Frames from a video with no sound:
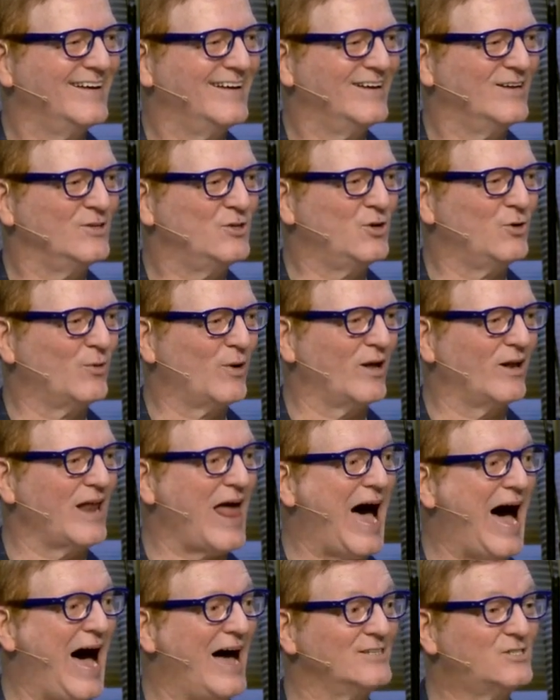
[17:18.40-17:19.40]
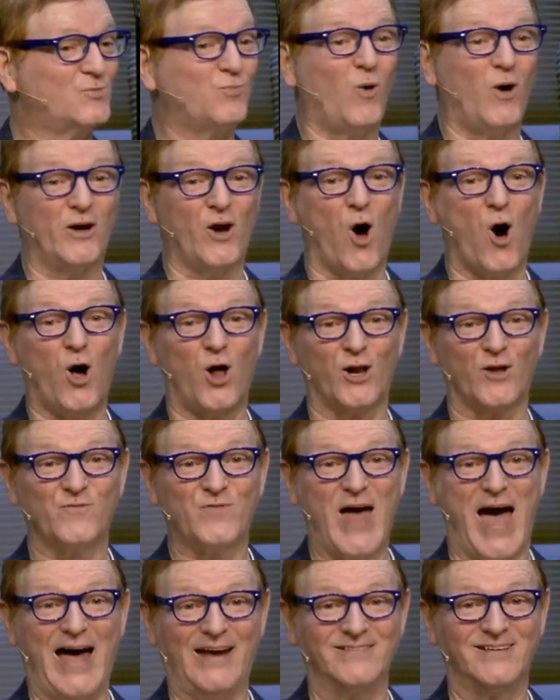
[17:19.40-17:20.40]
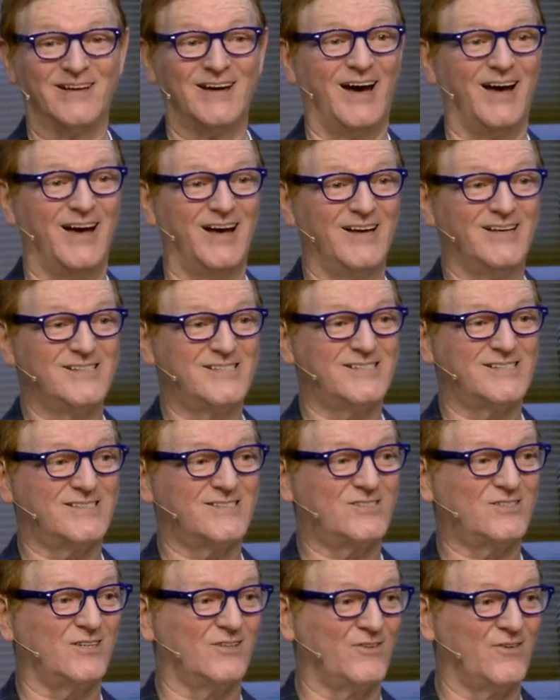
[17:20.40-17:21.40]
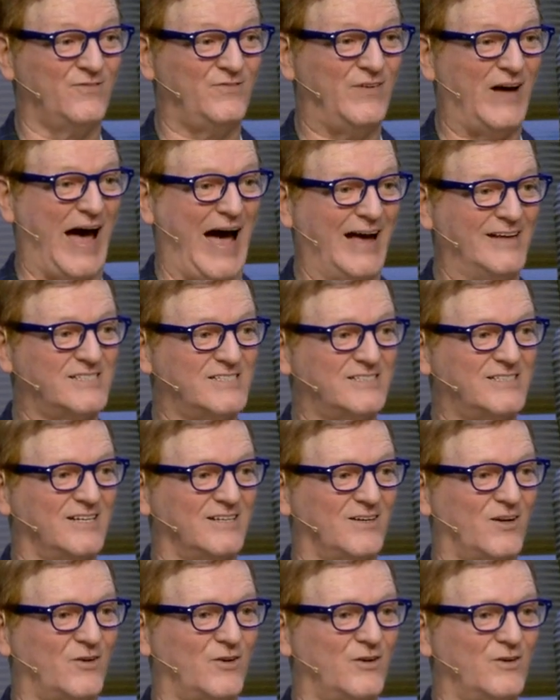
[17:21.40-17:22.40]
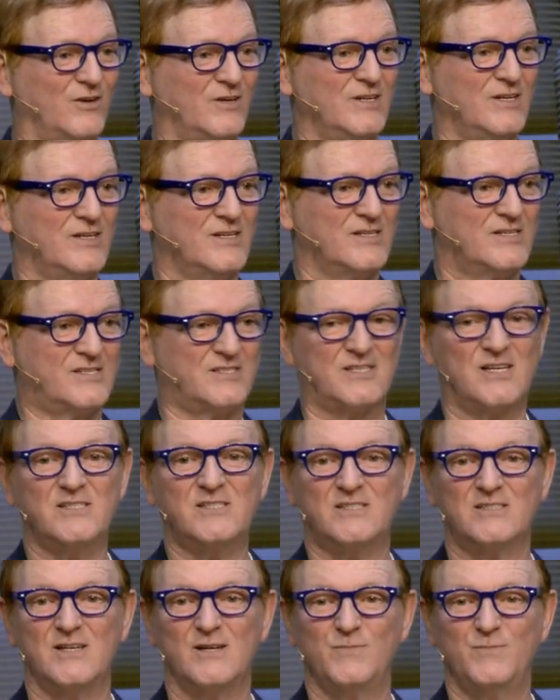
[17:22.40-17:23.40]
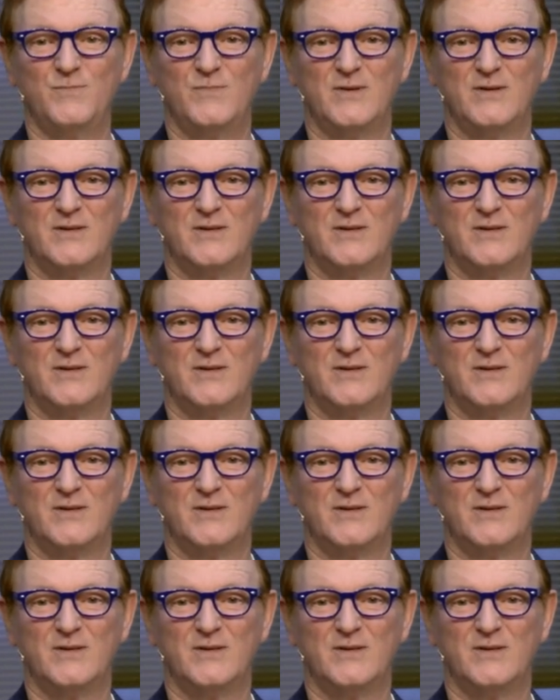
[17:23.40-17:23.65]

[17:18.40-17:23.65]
Do you realize what all of that does to the vascular system